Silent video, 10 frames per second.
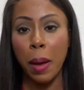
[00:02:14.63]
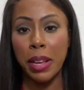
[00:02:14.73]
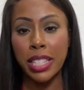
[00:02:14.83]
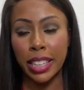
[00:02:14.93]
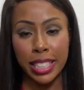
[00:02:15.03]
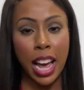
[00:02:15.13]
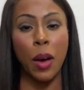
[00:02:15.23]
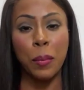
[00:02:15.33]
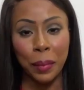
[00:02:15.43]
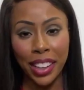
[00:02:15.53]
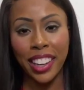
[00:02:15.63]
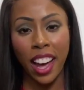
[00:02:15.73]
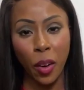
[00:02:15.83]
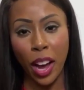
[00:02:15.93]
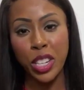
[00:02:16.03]
basically tell me
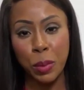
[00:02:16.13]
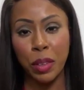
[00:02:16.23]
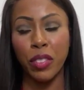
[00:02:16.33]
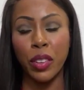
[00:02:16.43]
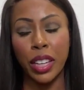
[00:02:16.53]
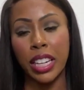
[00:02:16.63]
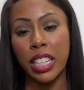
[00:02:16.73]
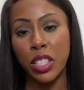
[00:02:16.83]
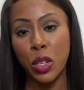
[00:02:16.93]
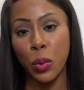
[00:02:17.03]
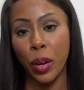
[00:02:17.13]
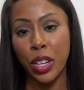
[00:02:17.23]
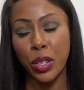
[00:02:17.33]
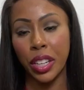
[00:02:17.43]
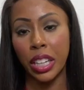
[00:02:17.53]
how I should be feeling in this
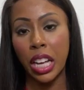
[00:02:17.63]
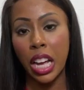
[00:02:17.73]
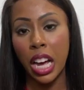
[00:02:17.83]
situation?